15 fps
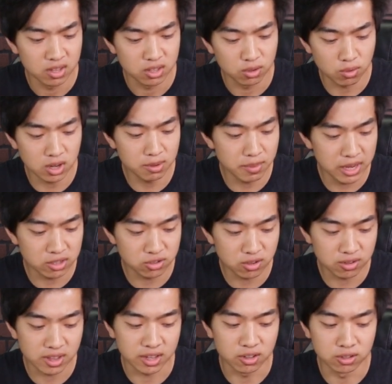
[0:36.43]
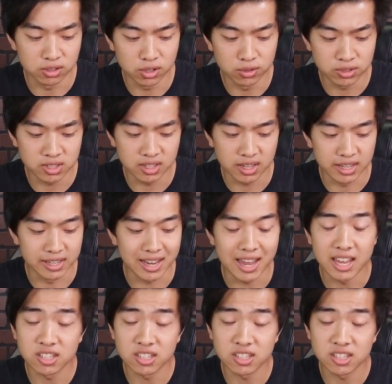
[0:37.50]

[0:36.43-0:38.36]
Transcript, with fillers: you want to make sure that you're using an